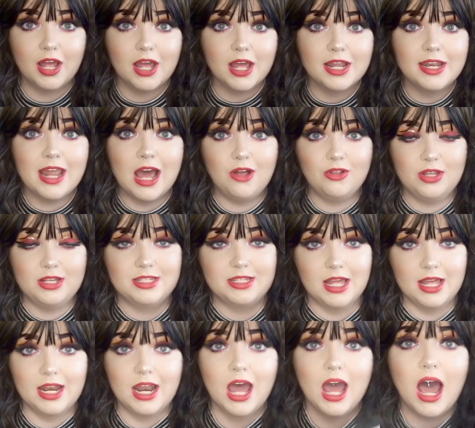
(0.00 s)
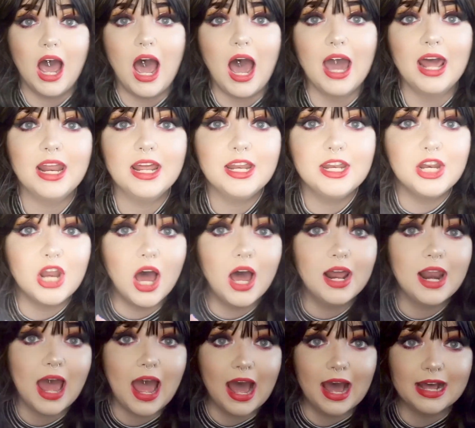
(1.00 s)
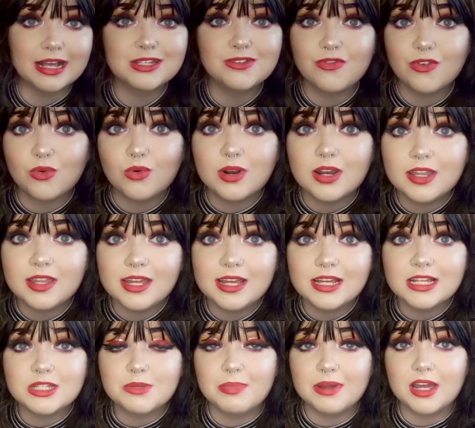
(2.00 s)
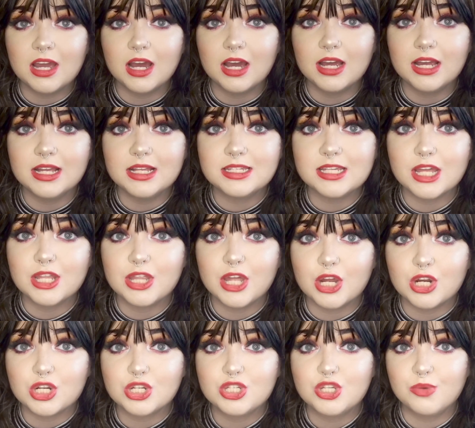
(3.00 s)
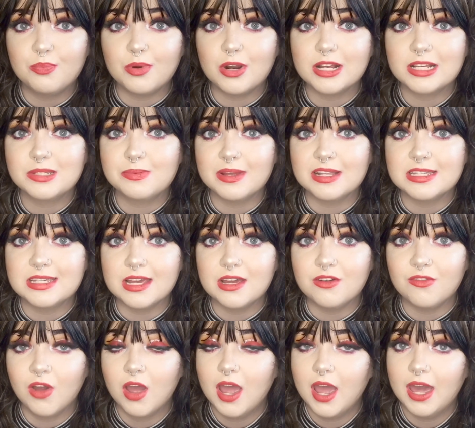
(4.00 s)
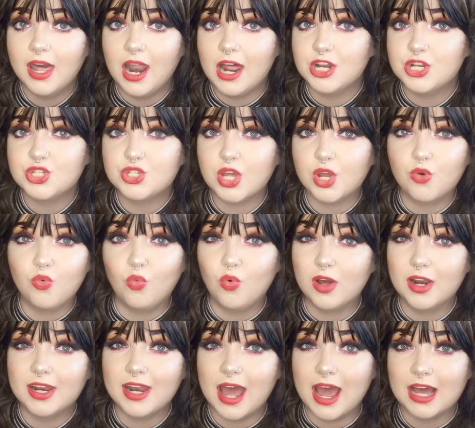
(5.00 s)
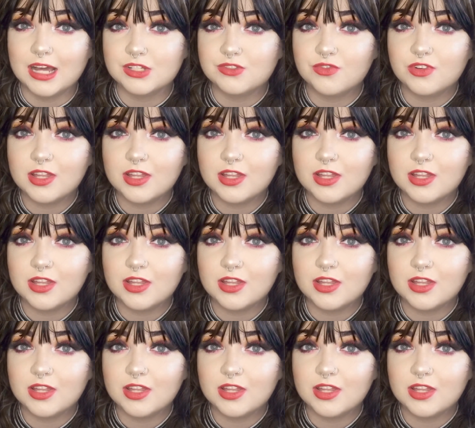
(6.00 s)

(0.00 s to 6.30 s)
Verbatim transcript: Now listen, I did not ask for one of these because they're super expensive and I just like wouldn't ask for